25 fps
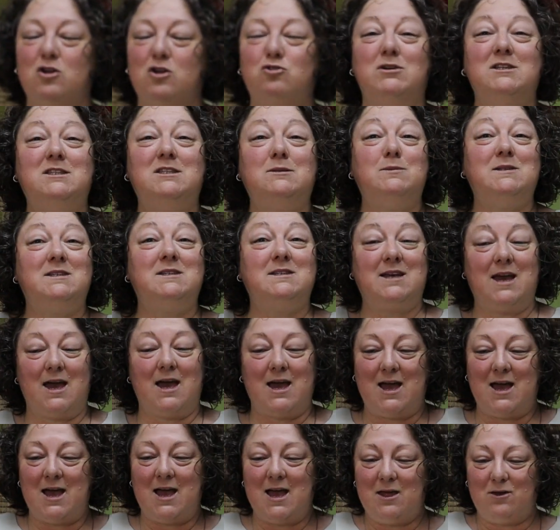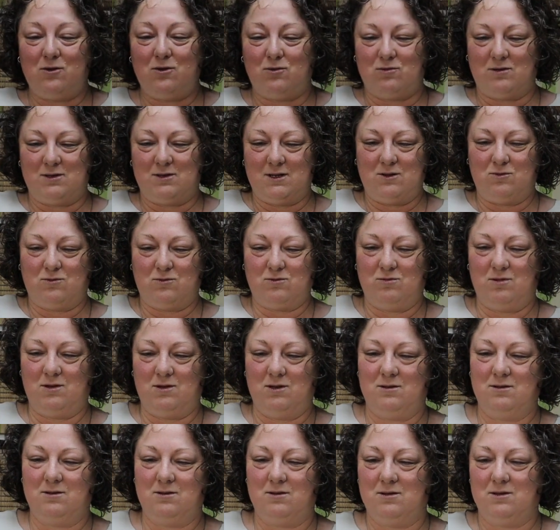Christmas card or little
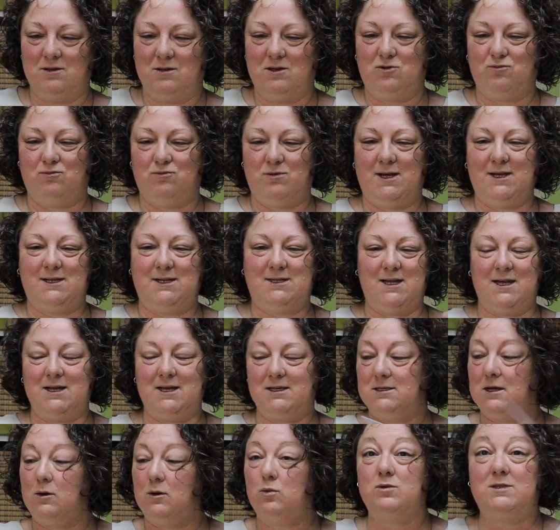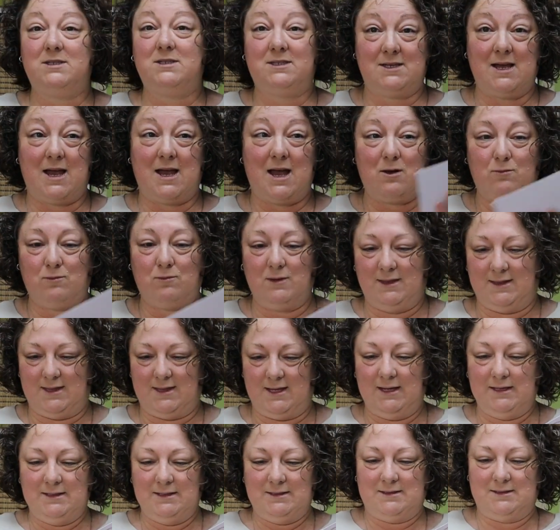greeting. So we'll start with
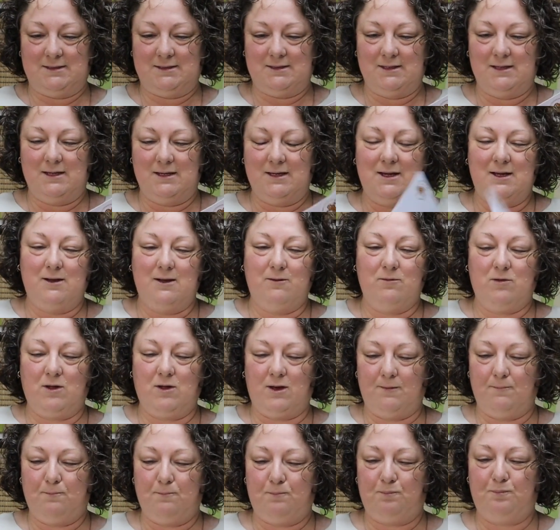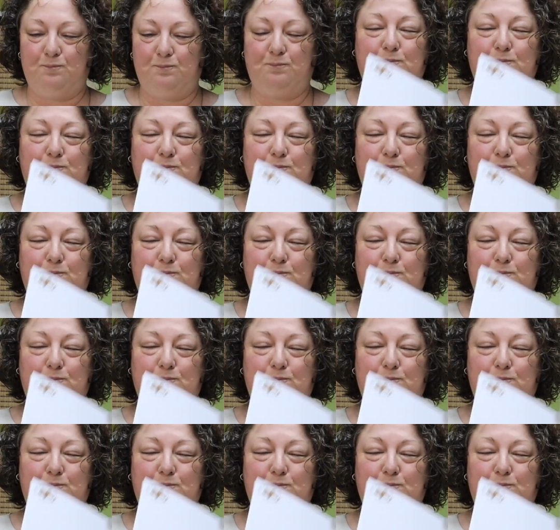this. Got a